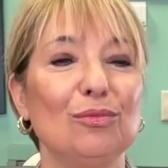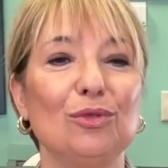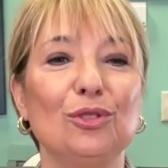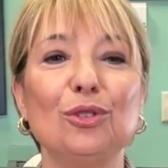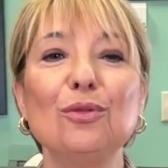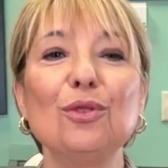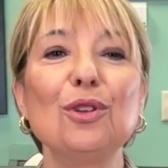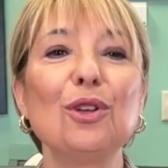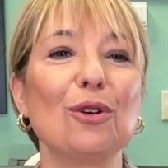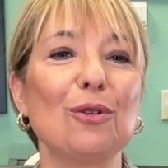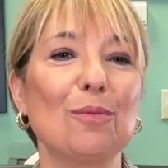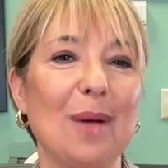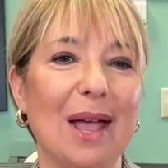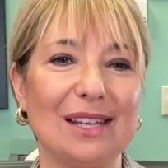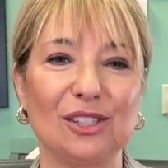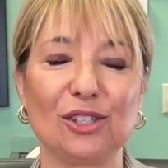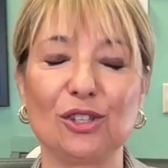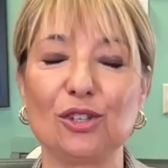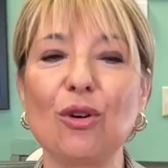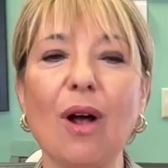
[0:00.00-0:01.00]
do your
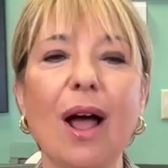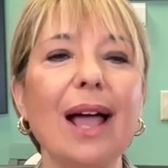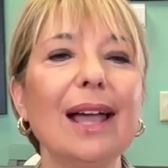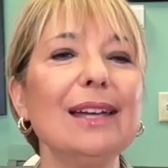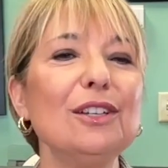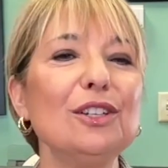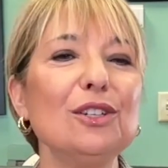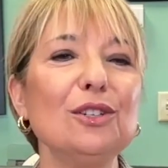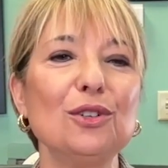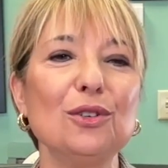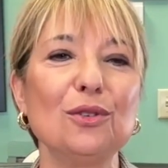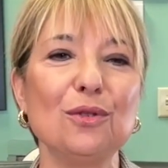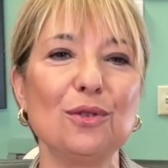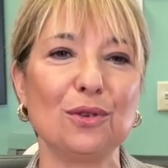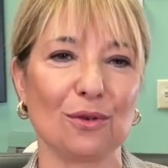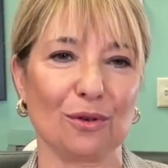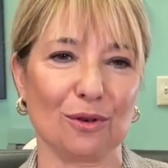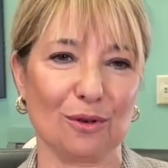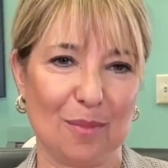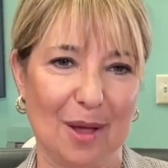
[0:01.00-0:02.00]
best. Try to do
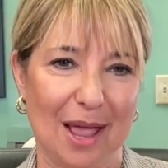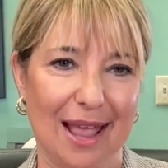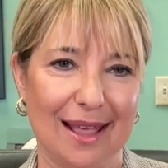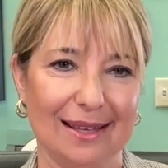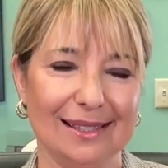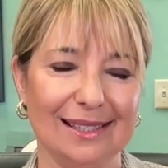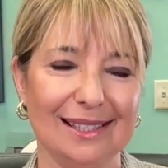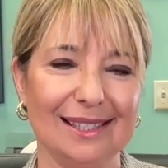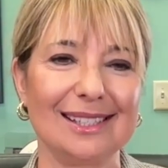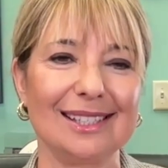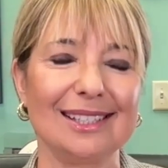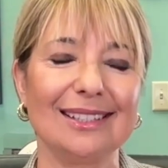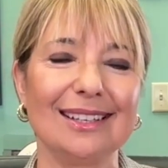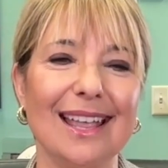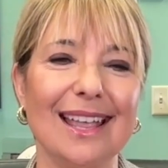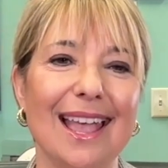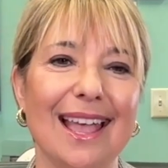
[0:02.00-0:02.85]
your best.